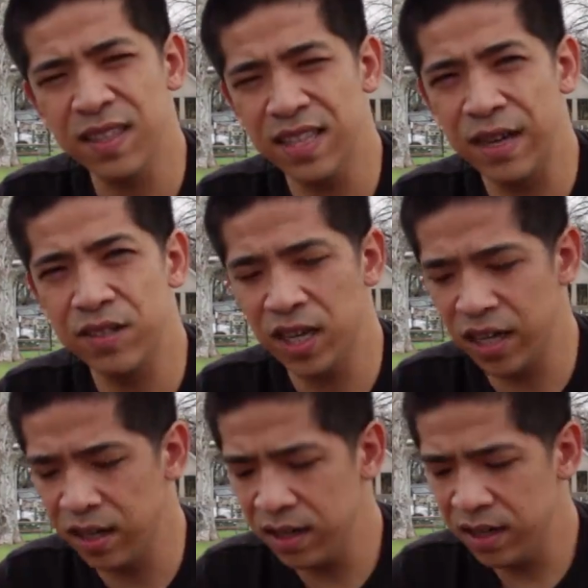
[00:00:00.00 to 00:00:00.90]
A loud
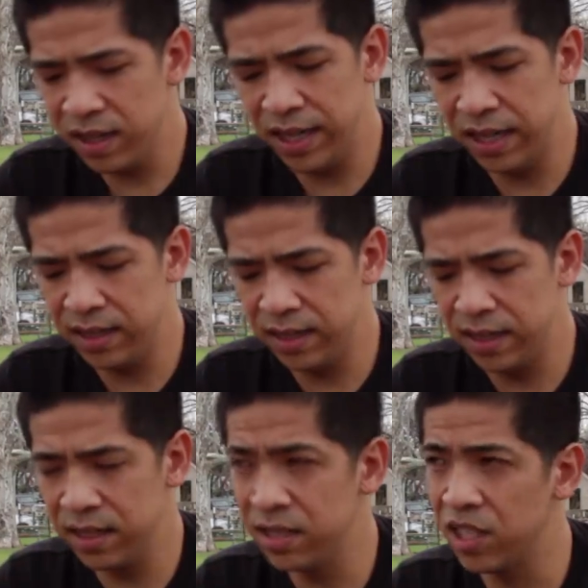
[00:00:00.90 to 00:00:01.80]
shutter, and it's a
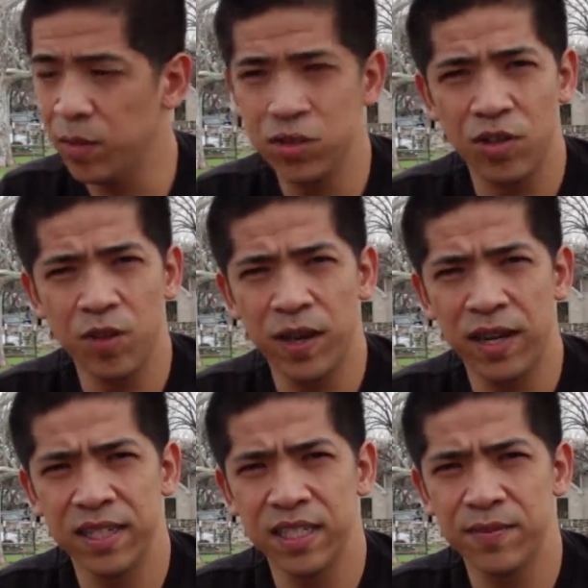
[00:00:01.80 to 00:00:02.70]
double stroke
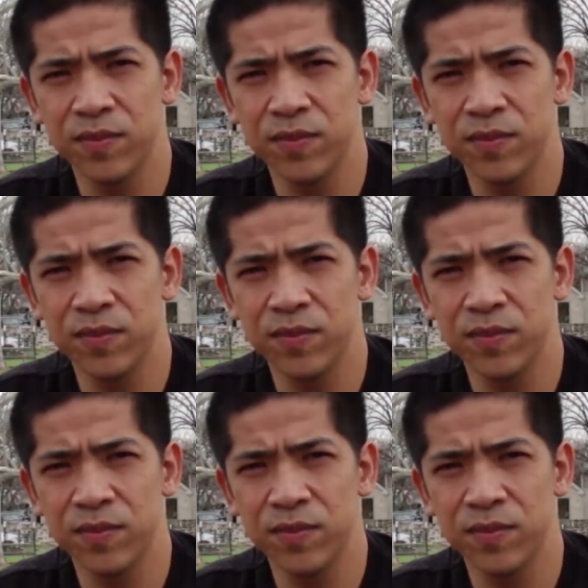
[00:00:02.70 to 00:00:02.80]
mechanism,